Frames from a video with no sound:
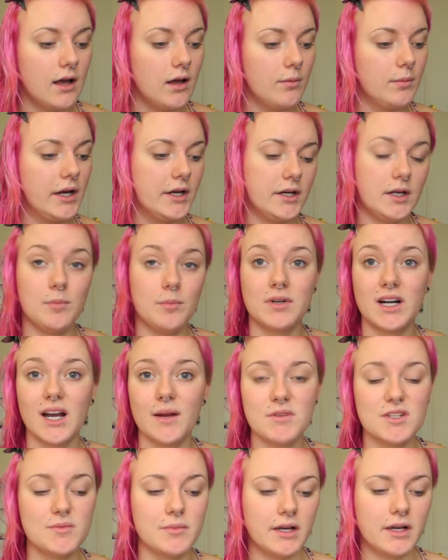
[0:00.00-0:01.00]
Um, I already
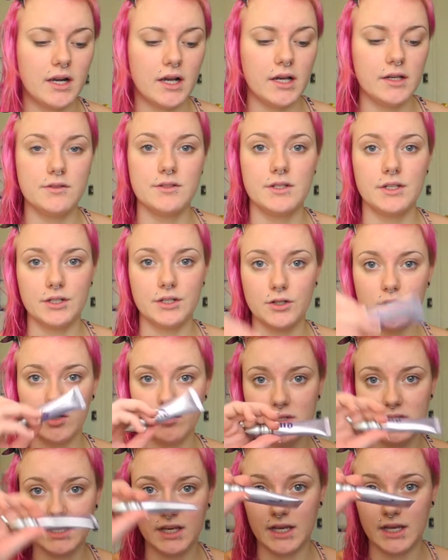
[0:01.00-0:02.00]
primed my eye using
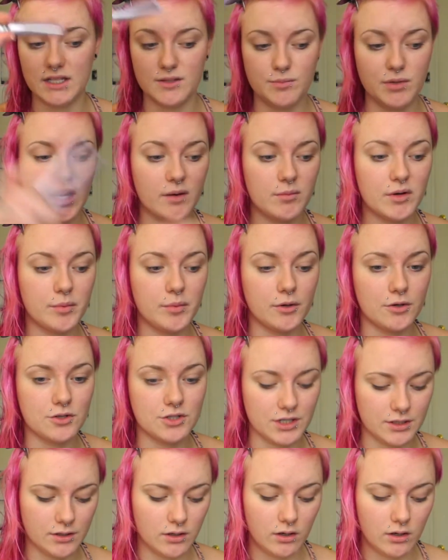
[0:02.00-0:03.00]
Urban Decay's primer
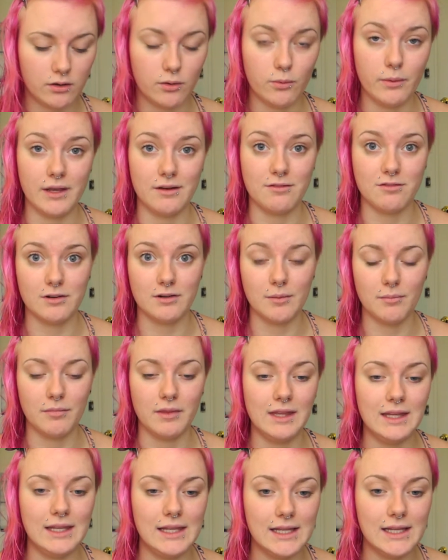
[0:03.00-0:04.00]
potion all the way
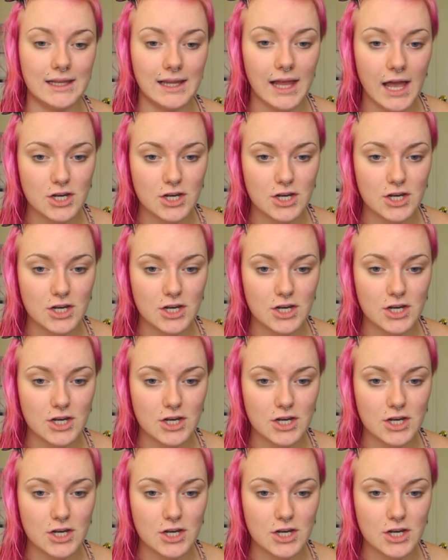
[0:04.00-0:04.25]
from the